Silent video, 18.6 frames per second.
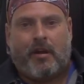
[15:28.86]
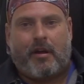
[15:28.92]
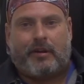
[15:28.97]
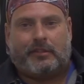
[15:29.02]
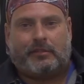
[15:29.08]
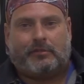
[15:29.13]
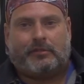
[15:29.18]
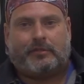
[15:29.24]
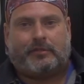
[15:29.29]

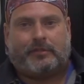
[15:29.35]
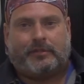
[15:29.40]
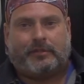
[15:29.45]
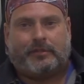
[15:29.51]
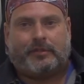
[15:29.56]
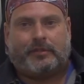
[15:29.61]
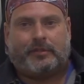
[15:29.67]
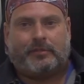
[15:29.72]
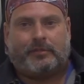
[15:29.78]
it
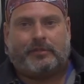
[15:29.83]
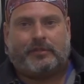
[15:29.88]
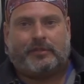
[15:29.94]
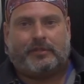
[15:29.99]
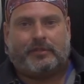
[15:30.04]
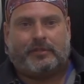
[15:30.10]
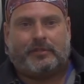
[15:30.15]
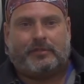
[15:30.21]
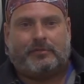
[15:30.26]
was, it
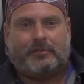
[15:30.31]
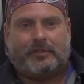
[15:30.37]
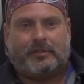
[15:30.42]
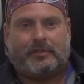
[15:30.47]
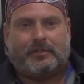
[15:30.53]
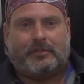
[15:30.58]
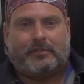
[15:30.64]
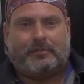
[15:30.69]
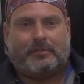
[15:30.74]
was, it was,
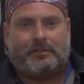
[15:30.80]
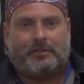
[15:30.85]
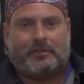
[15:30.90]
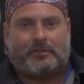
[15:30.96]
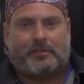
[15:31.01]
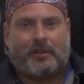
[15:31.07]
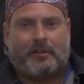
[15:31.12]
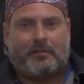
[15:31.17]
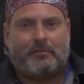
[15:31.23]
it was
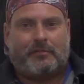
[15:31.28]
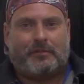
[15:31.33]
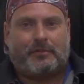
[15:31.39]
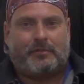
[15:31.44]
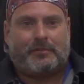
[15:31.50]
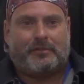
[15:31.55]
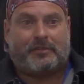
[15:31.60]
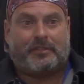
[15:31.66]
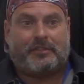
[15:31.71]

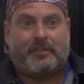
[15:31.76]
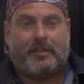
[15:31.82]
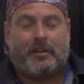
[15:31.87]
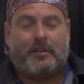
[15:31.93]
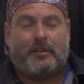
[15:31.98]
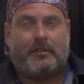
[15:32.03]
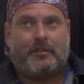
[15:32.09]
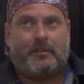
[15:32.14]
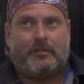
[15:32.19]
incredible. It was
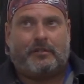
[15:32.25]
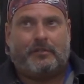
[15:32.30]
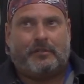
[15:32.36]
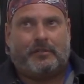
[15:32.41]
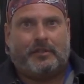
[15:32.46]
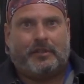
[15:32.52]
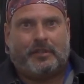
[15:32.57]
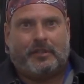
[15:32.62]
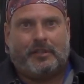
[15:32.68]

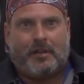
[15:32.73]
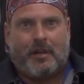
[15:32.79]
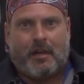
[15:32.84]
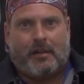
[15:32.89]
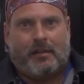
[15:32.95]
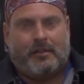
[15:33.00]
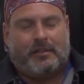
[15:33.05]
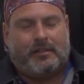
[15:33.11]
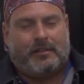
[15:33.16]
so
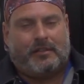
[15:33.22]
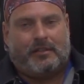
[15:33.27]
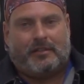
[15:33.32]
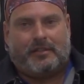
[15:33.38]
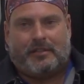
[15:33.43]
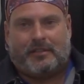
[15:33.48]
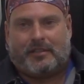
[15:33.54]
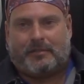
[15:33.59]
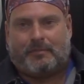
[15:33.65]

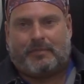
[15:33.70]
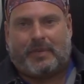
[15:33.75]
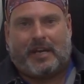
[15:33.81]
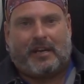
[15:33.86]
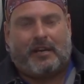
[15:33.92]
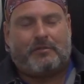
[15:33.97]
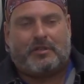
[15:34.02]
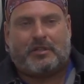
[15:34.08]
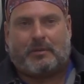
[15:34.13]

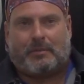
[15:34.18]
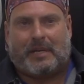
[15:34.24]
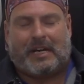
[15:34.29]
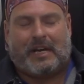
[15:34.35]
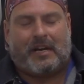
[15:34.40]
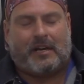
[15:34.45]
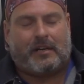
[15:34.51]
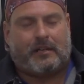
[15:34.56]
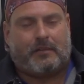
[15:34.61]
unexpected. I mean, so
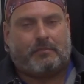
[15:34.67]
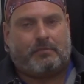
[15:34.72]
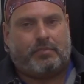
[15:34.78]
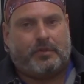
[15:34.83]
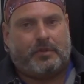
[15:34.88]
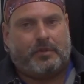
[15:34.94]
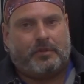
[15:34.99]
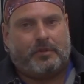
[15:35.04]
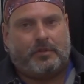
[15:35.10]
out of
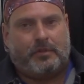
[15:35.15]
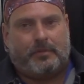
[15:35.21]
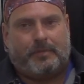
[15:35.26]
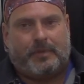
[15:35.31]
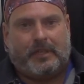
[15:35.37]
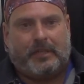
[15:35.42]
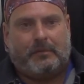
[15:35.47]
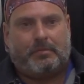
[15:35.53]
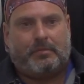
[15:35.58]
the blue,
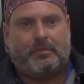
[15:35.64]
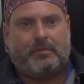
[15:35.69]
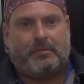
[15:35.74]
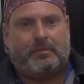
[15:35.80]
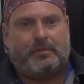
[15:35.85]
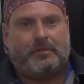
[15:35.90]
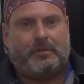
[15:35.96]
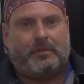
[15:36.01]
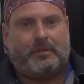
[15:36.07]

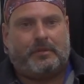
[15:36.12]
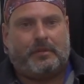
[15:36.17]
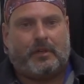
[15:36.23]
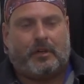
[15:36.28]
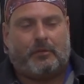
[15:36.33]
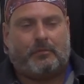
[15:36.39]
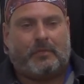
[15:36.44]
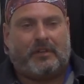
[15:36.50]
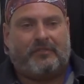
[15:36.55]
people.
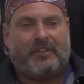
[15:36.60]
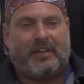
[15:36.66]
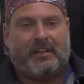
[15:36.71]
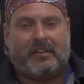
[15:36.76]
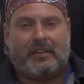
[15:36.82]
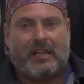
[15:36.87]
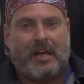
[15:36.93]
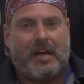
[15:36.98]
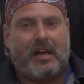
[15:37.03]
Um, I've had
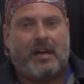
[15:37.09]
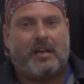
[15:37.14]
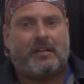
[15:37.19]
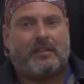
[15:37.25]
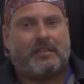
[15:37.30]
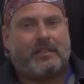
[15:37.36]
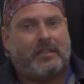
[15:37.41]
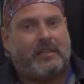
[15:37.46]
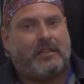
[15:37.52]
a
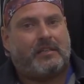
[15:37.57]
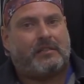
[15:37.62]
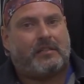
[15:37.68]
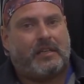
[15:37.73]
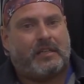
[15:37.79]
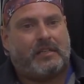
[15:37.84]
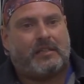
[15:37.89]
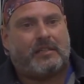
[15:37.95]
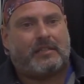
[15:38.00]
lot of things
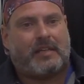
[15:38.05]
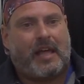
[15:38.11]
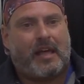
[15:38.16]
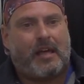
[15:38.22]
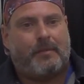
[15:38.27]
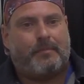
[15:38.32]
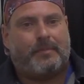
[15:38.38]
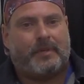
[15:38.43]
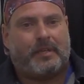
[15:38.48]
like this
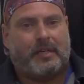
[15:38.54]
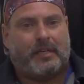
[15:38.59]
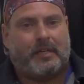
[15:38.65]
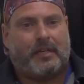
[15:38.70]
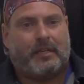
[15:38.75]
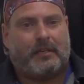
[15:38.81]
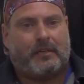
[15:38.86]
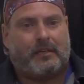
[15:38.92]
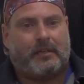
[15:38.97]
happen,
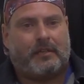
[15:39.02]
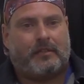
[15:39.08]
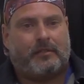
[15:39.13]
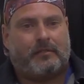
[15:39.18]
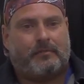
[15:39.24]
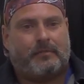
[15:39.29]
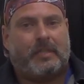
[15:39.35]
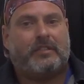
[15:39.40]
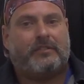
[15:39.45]
and
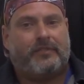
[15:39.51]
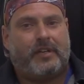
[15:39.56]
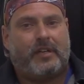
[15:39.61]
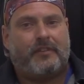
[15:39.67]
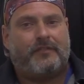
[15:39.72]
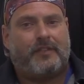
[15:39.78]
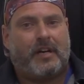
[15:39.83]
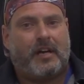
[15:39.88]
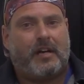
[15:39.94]
um, it's
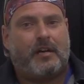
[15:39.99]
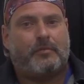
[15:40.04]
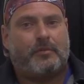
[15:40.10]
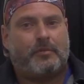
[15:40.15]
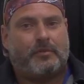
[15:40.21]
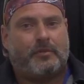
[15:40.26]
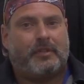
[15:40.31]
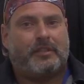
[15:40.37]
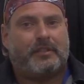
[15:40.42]

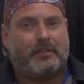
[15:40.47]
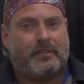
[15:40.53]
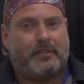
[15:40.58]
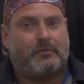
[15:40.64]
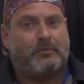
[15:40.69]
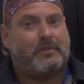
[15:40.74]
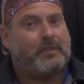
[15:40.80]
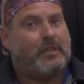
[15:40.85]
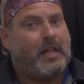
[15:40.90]
verifiable. It's,
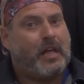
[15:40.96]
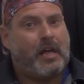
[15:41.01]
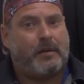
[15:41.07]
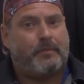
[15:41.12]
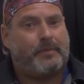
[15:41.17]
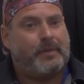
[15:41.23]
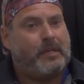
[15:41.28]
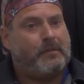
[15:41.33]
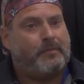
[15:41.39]
it was a lot
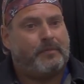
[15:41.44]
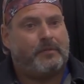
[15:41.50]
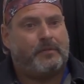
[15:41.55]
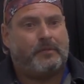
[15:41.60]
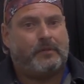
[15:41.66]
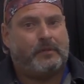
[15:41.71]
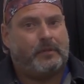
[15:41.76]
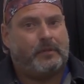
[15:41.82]
of people,